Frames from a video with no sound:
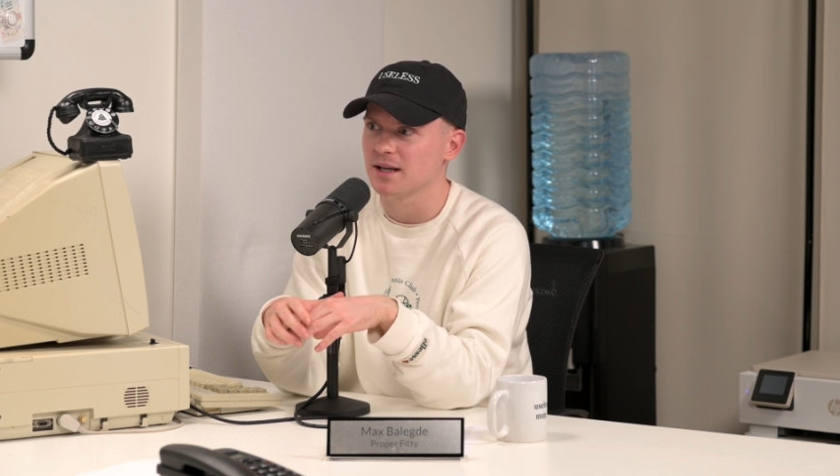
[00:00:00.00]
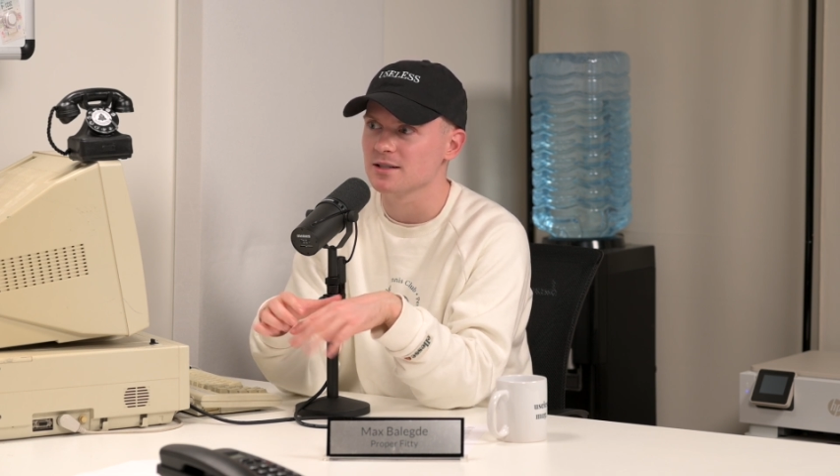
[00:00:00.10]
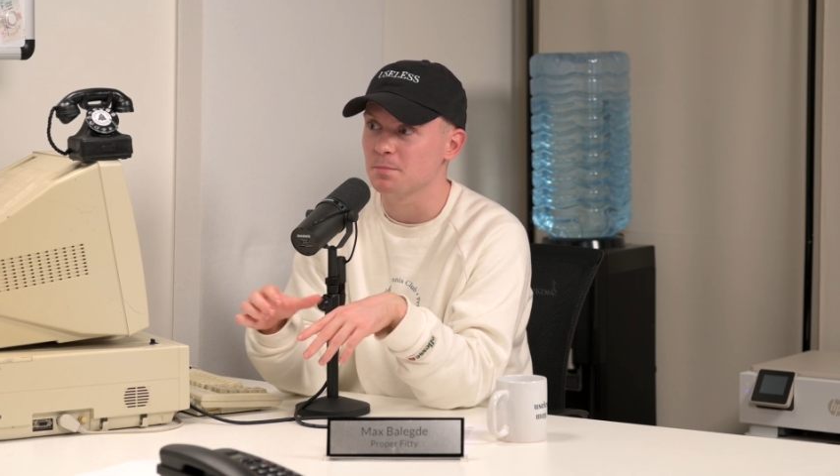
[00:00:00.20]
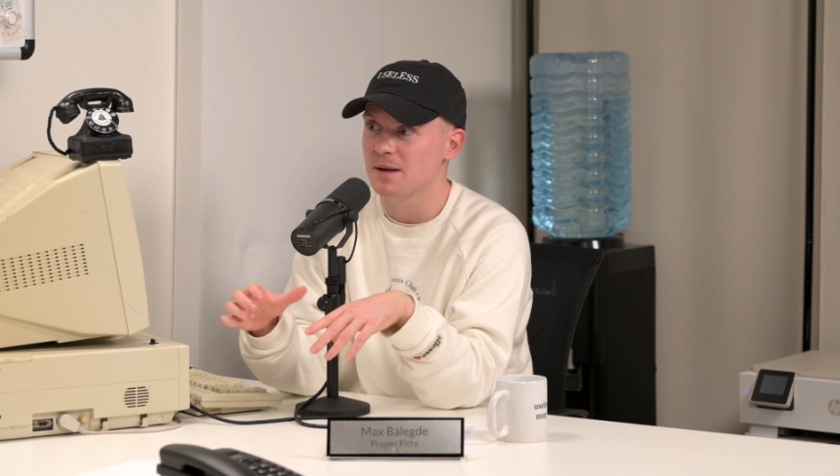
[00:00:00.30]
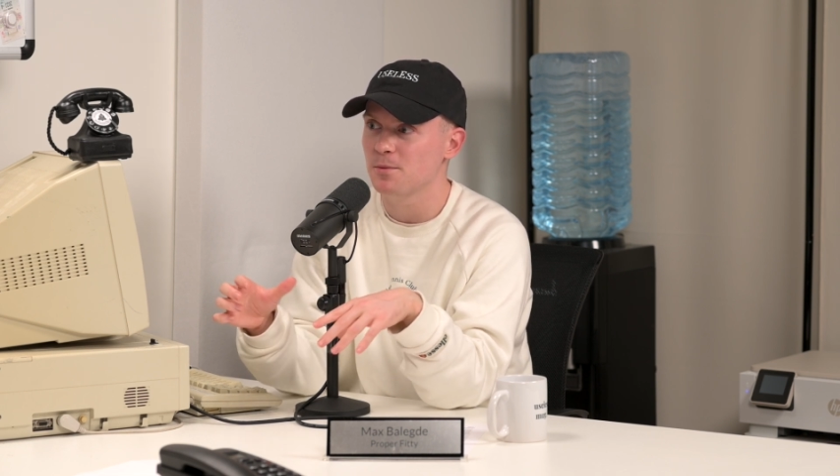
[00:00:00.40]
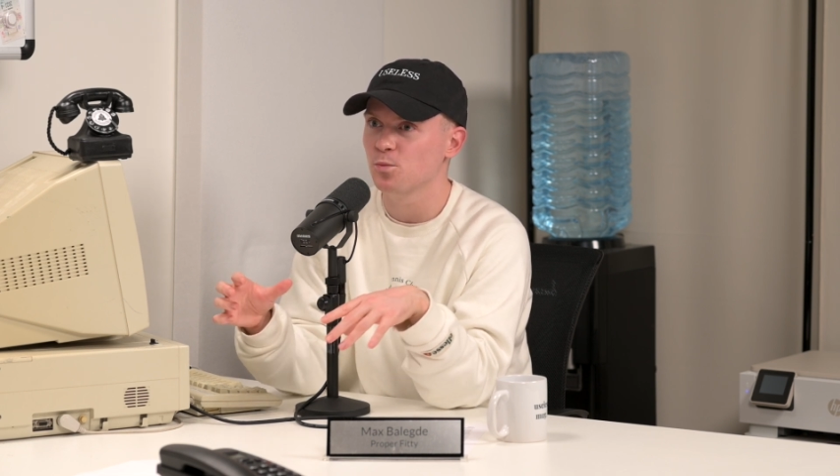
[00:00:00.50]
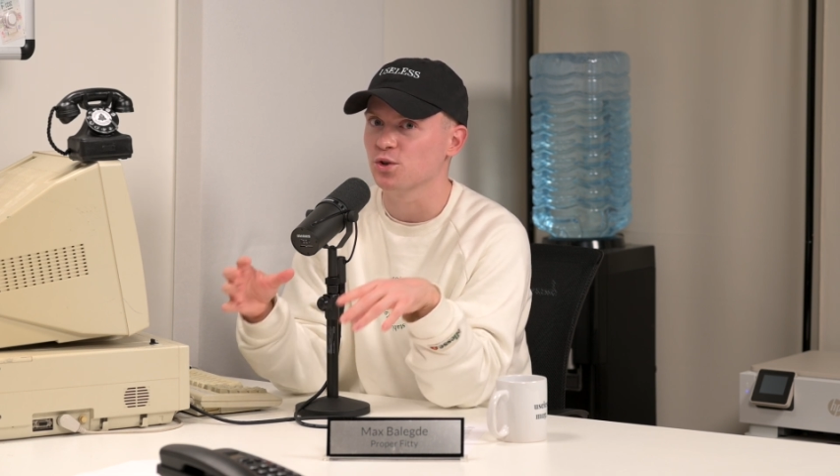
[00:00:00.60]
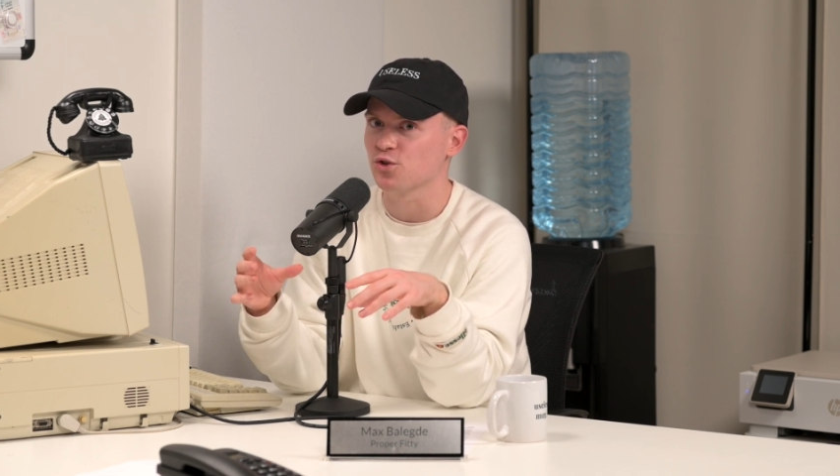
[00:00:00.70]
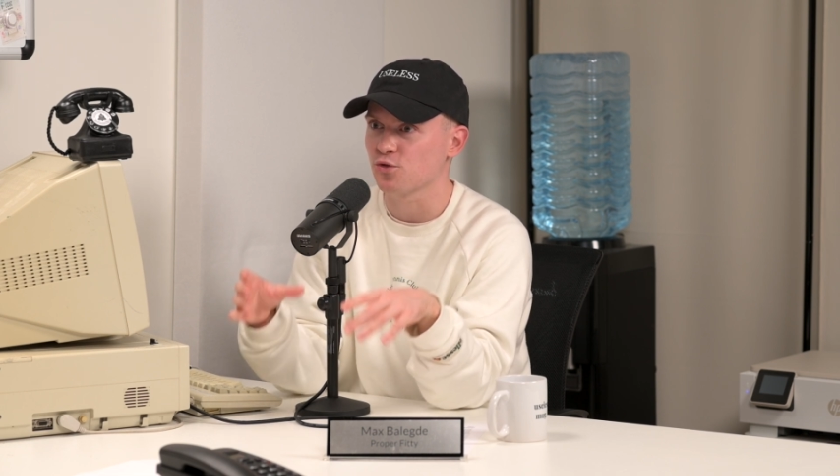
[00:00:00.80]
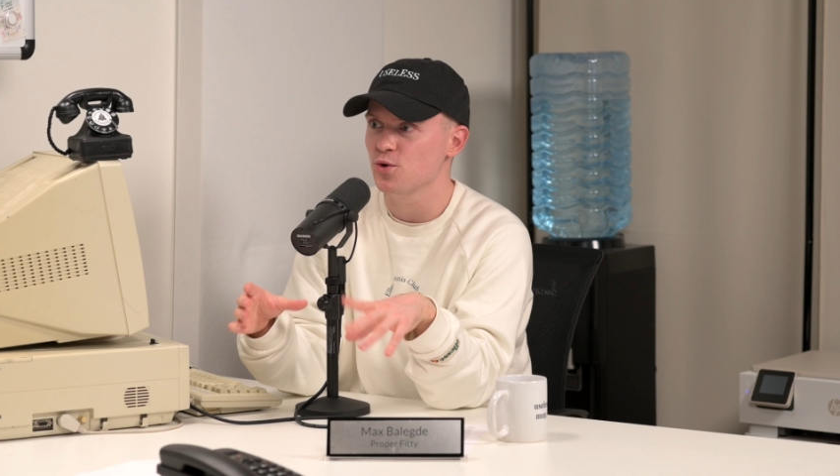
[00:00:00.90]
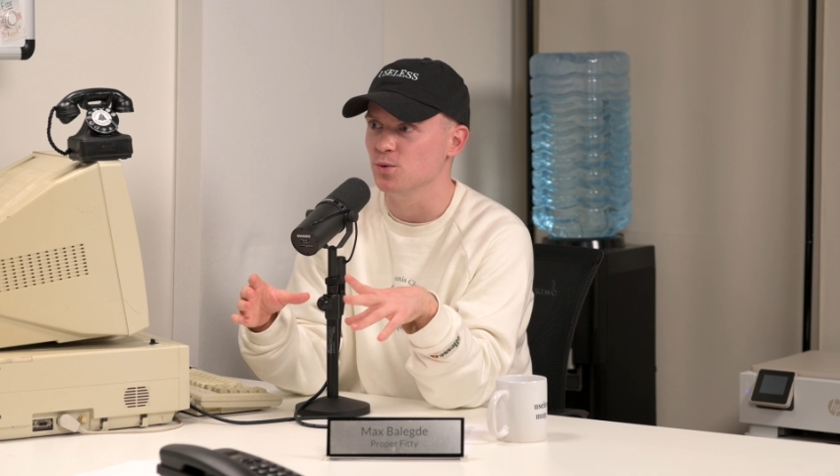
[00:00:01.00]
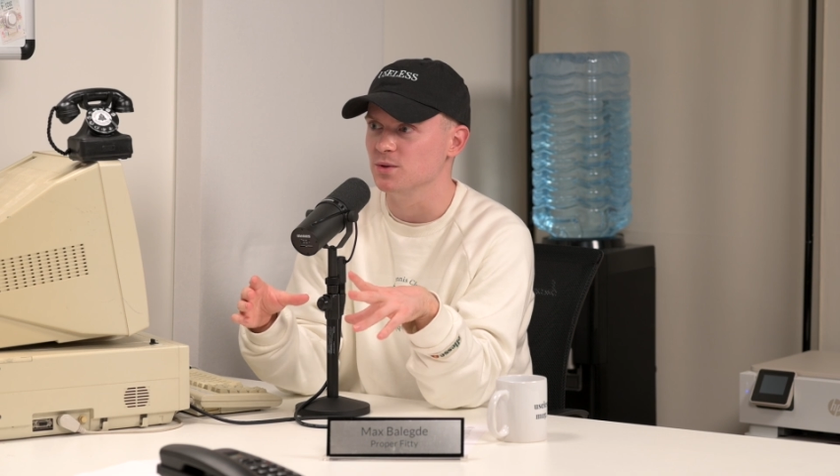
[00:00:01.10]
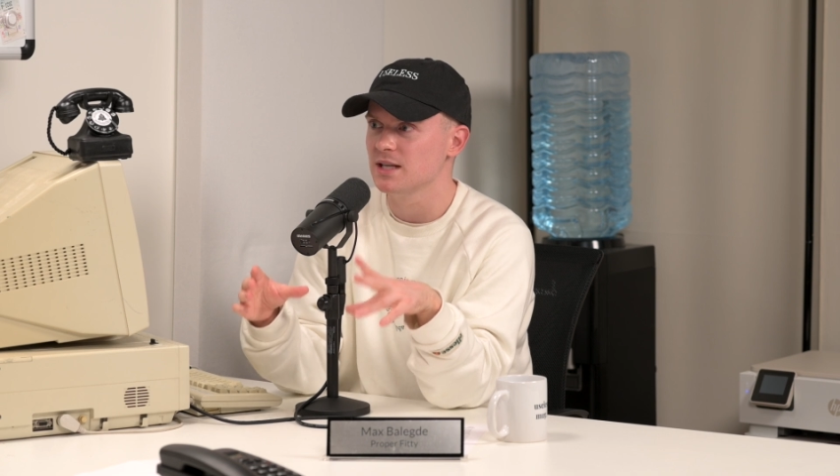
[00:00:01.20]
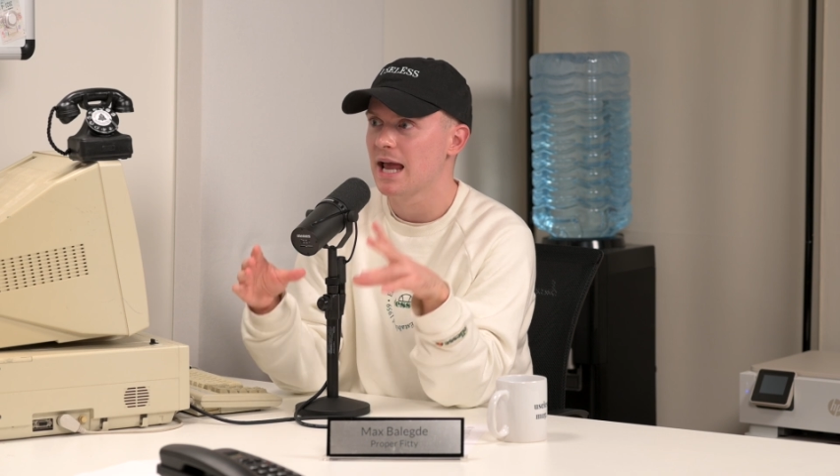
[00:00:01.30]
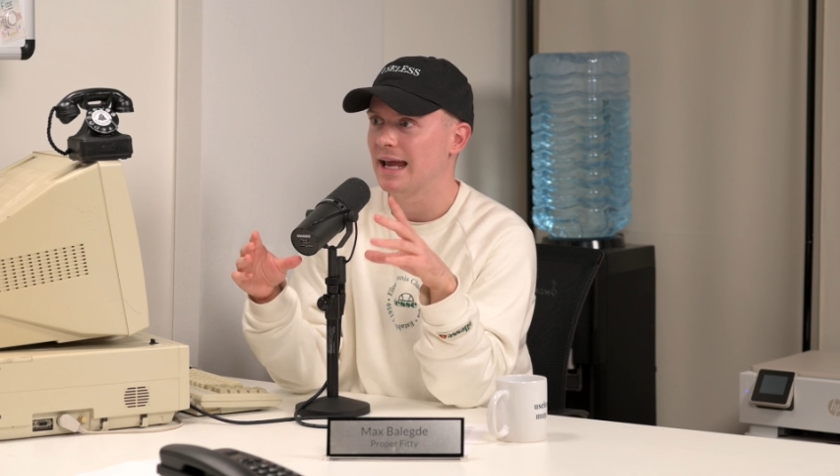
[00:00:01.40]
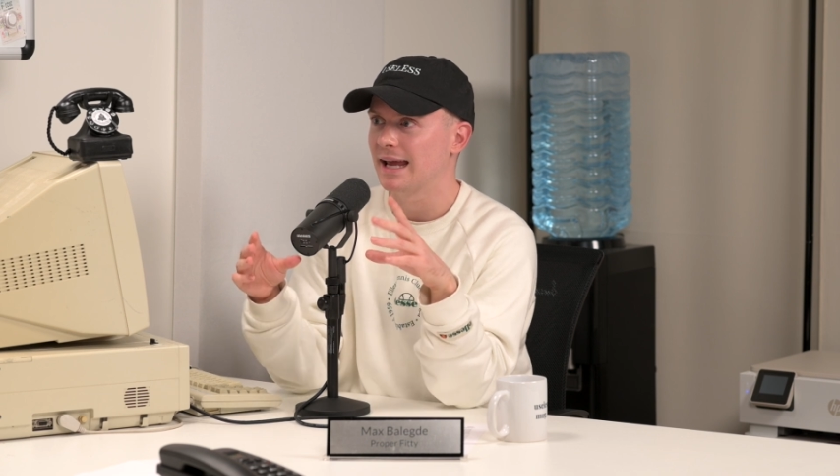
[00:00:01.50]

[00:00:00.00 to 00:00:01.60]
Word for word: because people would cruise